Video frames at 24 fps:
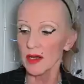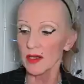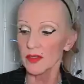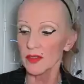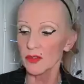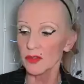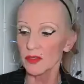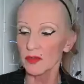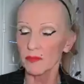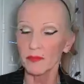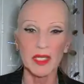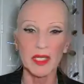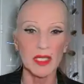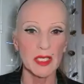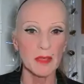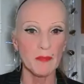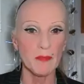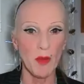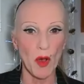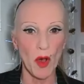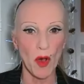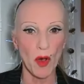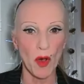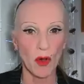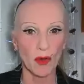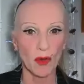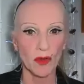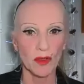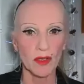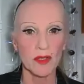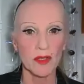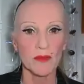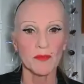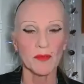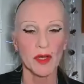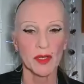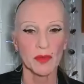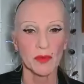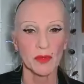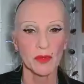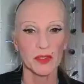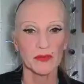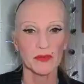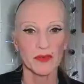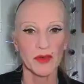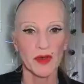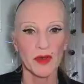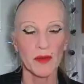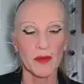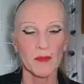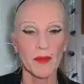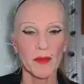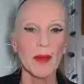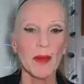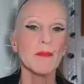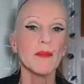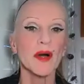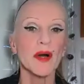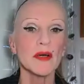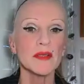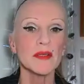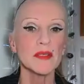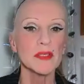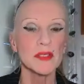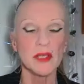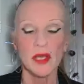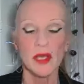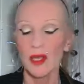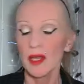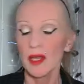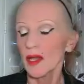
a sort of mini poll by one of our members.